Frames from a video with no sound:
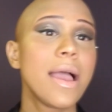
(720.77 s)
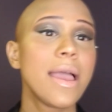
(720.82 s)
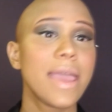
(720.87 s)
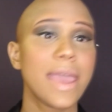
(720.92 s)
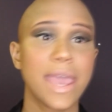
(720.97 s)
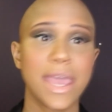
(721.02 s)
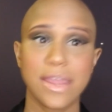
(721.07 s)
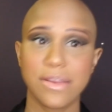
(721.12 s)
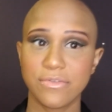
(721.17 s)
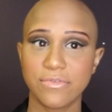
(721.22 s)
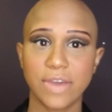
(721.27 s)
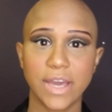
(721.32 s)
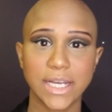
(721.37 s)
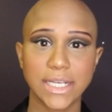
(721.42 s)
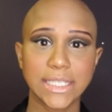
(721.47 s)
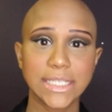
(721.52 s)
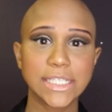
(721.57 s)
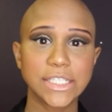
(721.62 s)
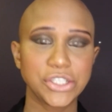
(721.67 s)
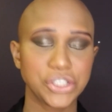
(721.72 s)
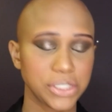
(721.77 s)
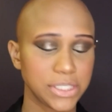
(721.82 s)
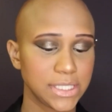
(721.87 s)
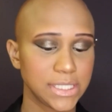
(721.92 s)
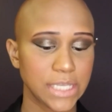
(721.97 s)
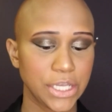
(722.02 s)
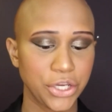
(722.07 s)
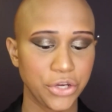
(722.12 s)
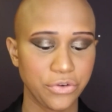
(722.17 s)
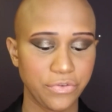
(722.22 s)
And finally, just
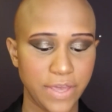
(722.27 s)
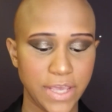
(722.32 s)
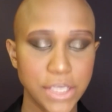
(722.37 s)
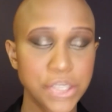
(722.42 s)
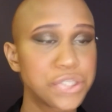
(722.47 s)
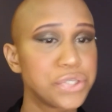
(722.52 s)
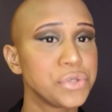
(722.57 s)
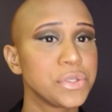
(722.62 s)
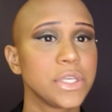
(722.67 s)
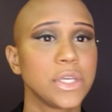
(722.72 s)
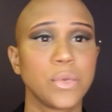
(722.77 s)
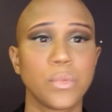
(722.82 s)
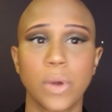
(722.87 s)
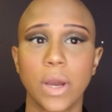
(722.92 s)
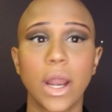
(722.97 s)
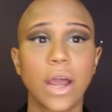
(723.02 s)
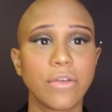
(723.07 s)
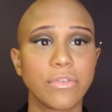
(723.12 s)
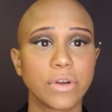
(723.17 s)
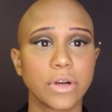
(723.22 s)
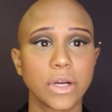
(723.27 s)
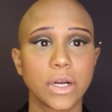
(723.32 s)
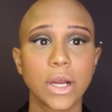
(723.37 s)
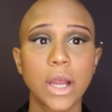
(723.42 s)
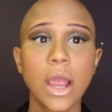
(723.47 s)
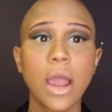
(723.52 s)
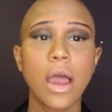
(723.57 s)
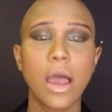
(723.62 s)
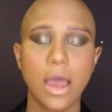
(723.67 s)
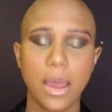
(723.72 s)
set your face using whatever
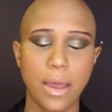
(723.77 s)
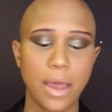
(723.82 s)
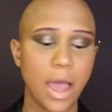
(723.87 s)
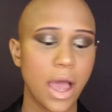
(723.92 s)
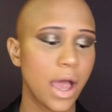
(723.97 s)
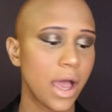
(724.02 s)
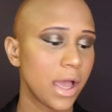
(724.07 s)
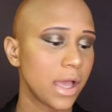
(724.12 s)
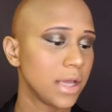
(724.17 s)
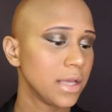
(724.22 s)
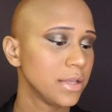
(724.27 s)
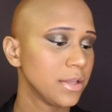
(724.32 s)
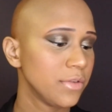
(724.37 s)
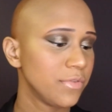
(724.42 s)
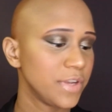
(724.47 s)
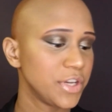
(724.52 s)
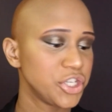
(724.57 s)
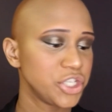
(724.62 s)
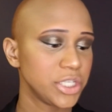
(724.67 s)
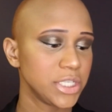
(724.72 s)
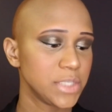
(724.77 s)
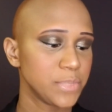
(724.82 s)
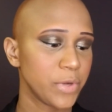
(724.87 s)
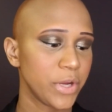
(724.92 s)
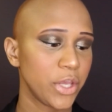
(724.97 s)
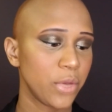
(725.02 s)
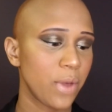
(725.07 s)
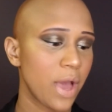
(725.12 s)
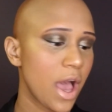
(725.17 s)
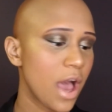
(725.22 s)
finishing spray
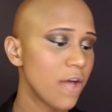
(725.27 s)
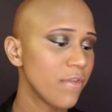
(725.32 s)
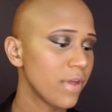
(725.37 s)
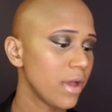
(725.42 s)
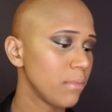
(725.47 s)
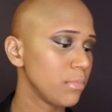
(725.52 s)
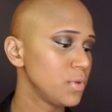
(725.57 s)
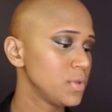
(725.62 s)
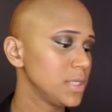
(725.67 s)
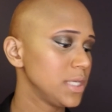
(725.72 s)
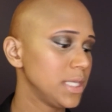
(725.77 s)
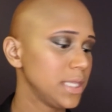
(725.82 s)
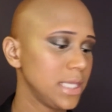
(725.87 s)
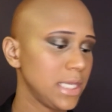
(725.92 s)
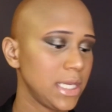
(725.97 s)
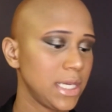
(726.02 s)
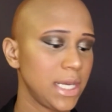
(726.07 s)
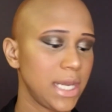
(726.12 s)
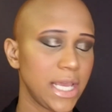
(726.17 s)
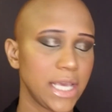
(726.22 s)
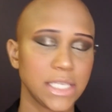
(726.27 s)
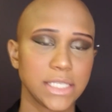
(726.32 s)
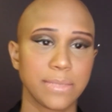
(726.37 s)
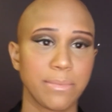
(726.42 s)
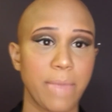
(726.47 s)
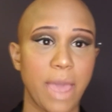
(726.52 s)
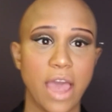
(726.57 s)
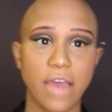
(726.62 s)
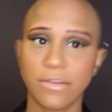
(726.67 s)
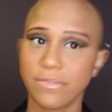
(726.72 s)
you have. I'm using the NYX
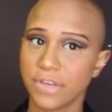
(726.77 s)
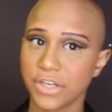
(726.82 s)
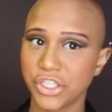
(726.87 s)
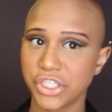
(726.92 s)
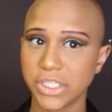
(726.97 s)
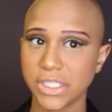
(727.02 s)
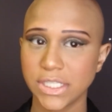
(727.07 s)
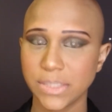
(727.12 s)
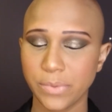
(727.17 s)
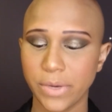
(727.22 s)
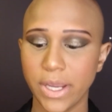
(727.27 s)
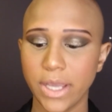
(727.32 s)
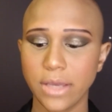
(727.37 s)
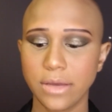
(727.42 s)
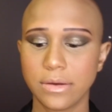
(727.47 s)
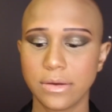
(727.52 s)
Matte Finishing Spray.